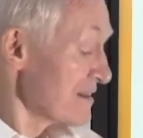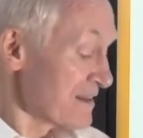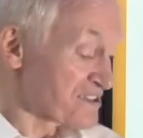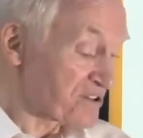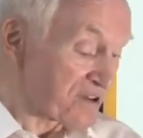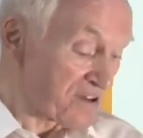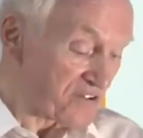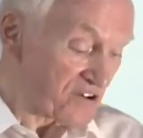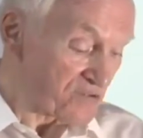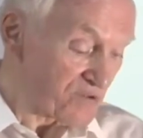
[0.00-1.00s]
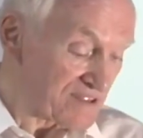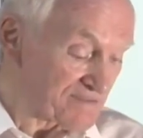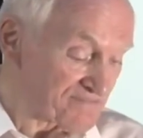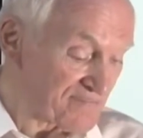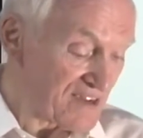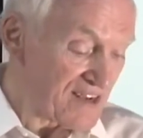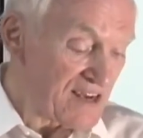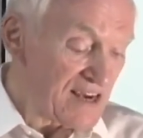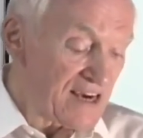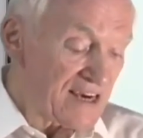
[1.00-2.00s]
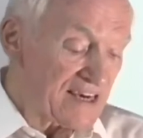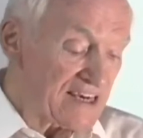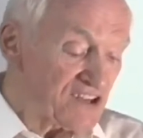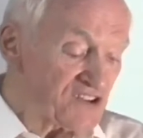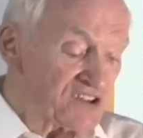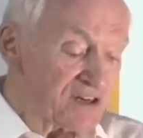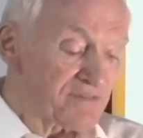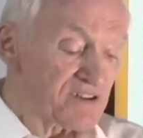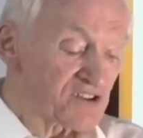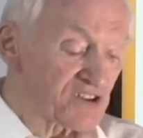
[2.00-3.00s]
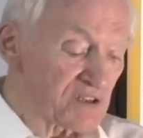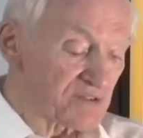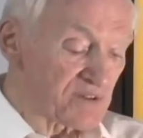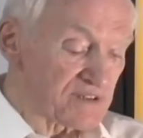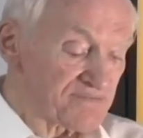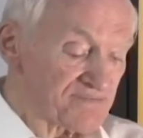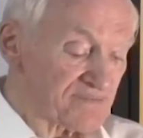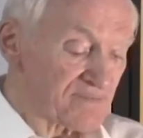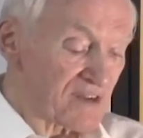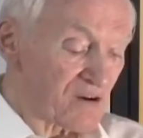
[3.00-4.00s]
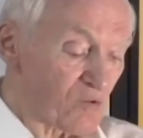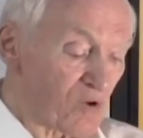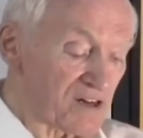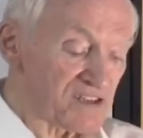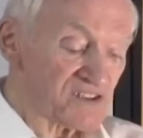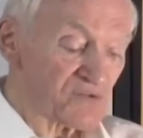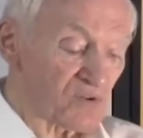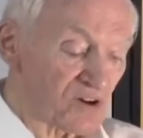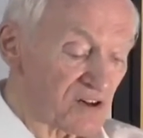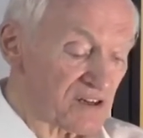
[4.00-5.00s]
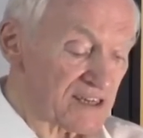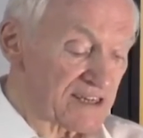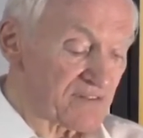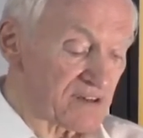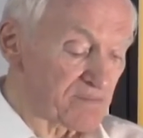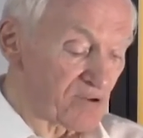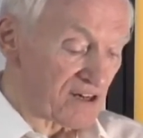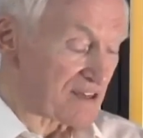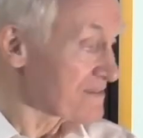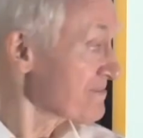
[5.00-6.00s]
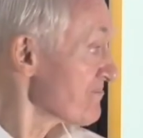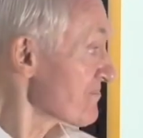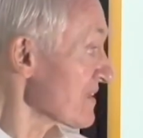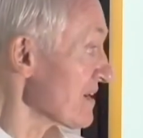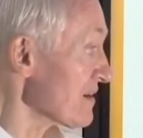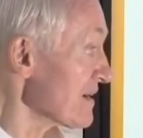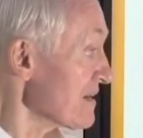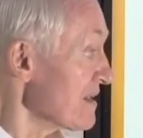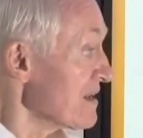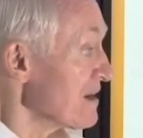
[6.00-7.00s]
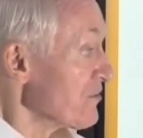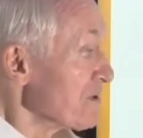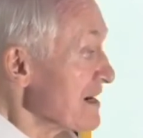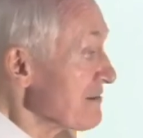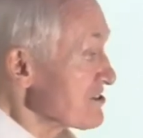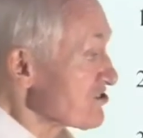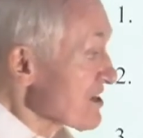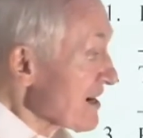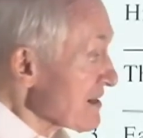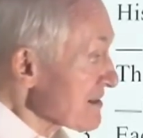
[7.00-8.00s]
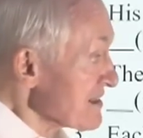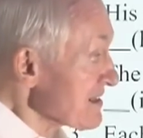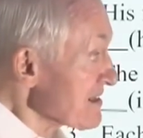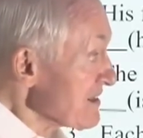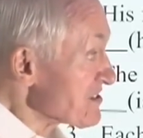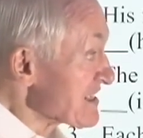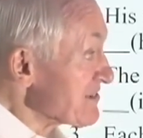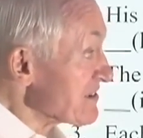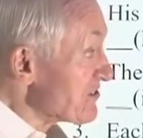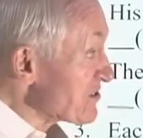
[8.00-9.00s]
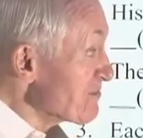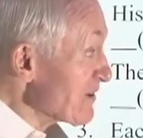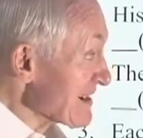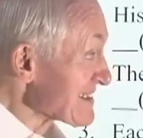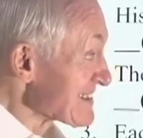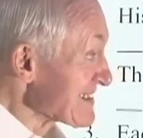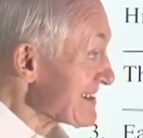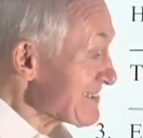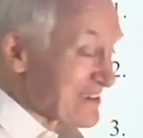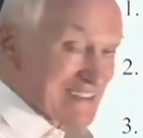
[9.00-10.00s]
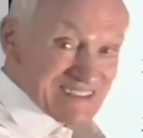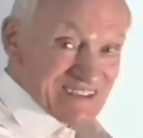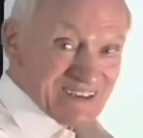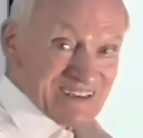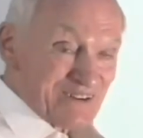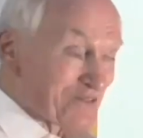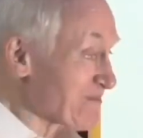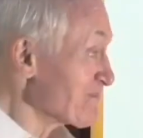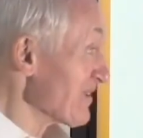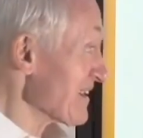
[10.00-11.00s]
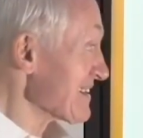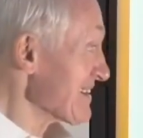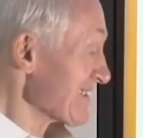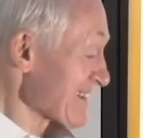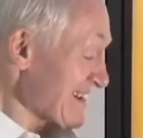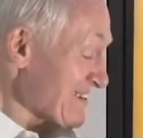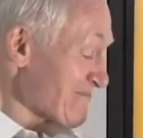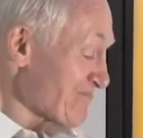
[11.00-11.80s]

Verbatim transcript: Let's go to the third one. Each of the children was, were given a book. All right? we have a child here. He was given two books, but he's looking at one book, okay?